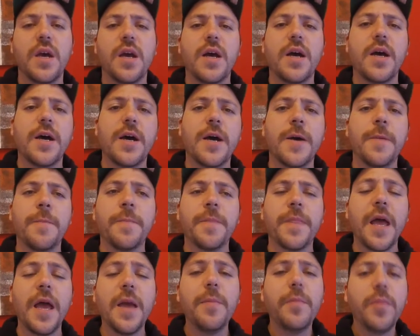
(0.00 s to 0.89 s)

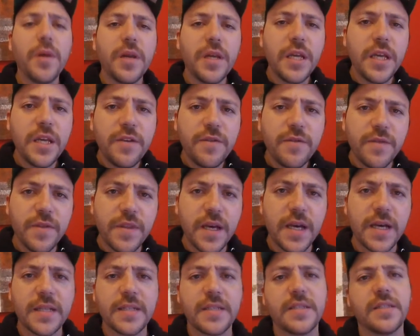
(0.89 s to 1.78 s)
I believe
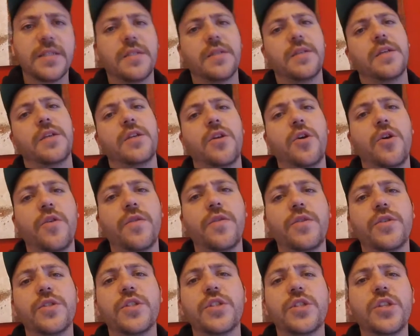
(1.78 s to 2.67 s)
that, you know,
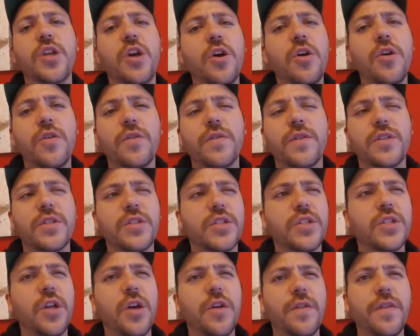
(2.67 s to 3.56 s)
there's
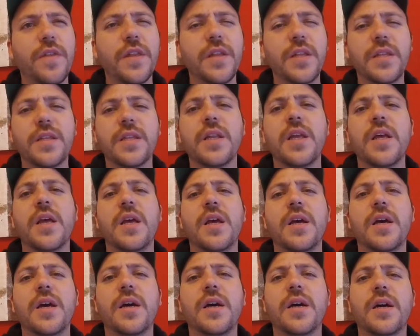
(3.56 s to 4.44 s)
nothing
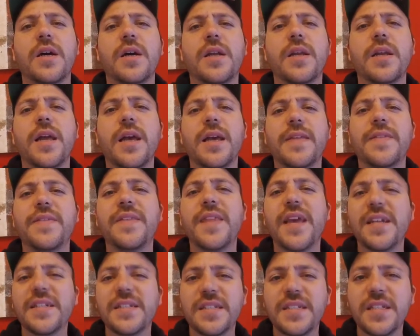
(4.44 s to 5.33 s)
like
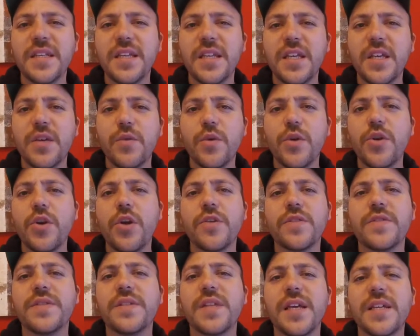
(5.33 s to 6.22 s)
destiny. We're
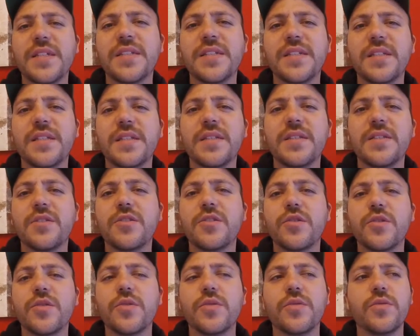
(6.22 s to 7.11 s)
not destined
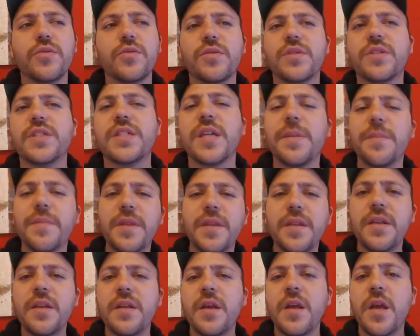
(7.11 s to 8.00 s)
to
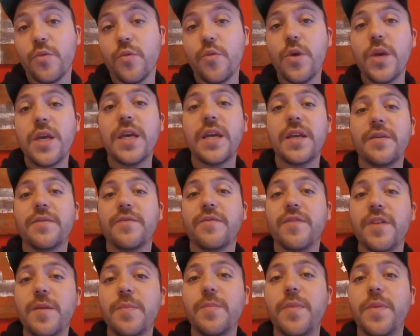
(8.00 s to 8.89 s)
something. We can
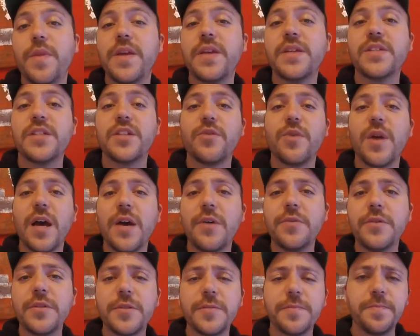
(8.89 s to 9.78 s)
flip things
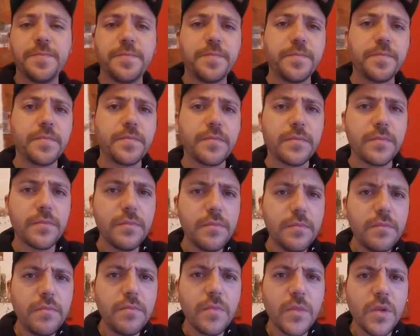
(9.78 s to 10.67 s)
around
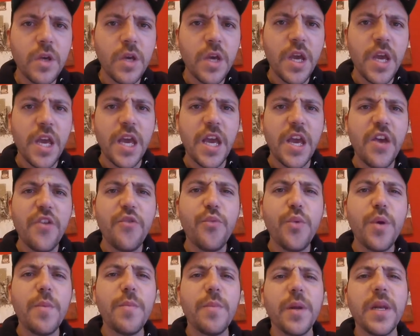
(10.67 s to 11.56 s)
if
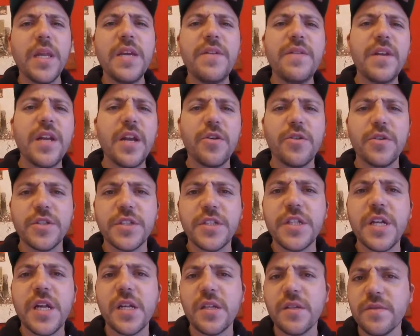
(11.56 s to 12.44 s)
we believe in
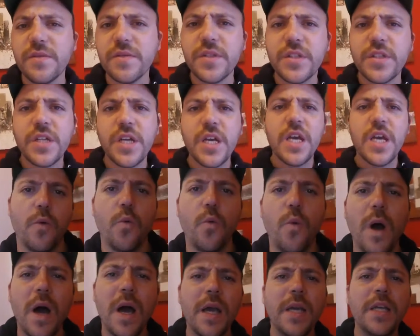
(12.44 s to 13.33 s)
ourselves.
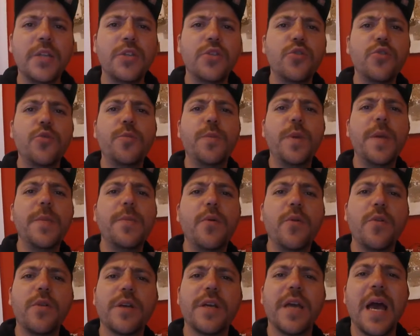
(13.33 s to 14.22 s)
Why do
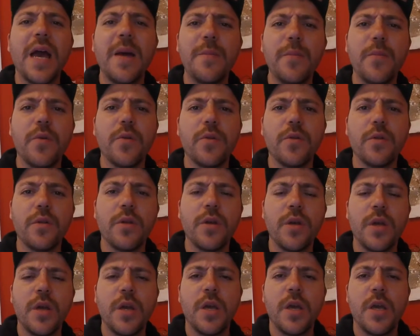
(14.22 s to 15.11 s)
people gamble?
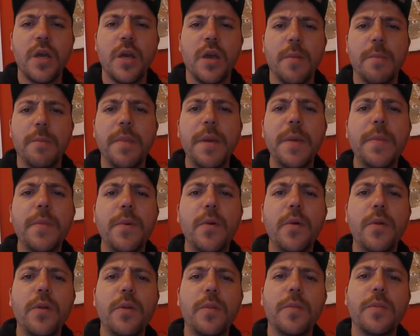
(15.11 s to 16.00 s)

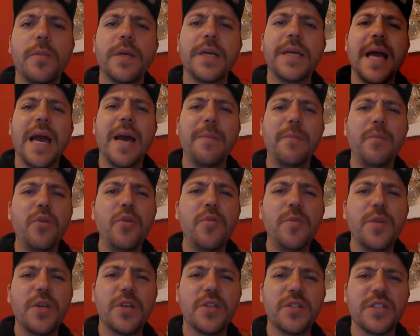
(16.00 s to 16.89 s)
People gamble
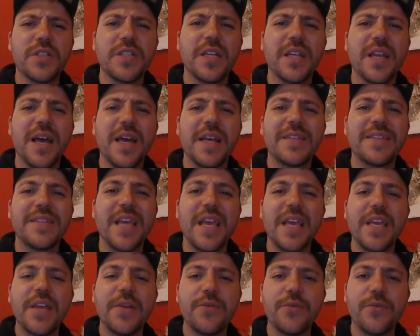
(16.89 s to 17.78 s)
because they like
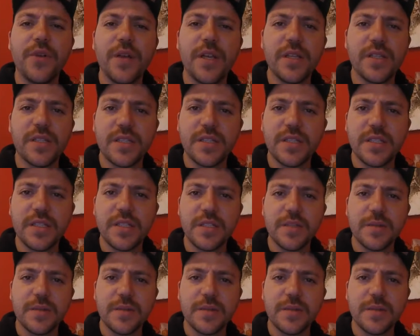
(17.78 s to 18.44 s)
taking risks.